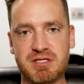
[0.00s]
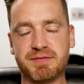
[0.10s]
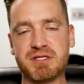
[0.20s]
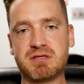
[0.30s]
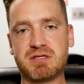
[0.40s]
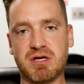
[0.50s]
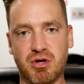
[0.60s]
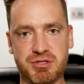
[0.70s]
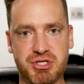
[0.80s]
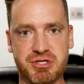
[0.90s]
differences in
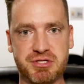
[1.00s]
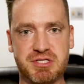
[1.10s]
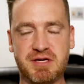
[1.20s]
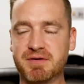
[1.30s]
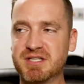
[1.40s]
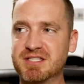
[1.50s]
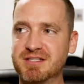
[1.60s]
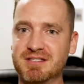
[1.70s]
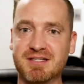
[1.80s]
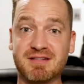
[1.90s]
cultures,
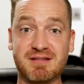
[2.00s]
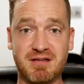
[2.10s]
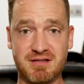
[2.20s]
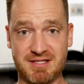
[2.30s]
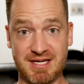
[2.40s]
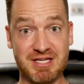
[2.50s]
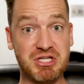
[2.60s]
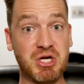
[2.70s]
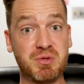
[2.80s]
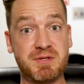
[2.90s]
differences in skin
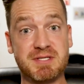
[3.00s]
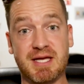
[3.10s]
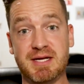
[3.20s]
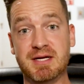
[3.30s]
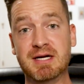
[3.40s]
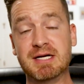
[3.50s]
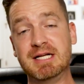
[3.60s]
tones and